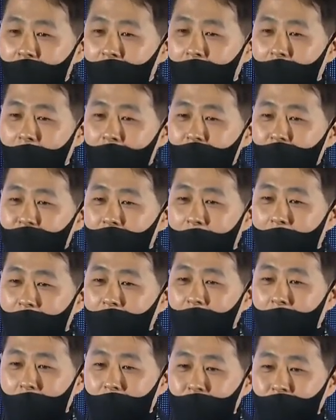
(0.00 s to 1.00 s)
So let's
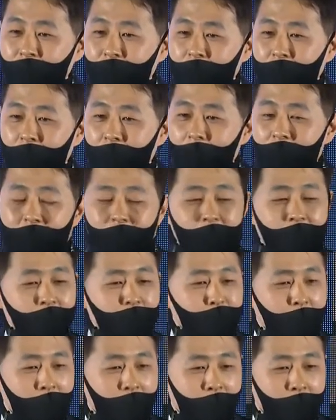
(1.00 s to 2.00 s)
welcome the third
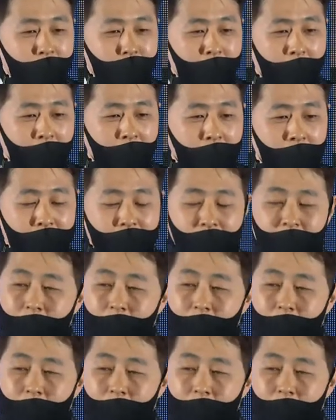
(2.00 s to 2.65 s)
speaker, Bing Kim.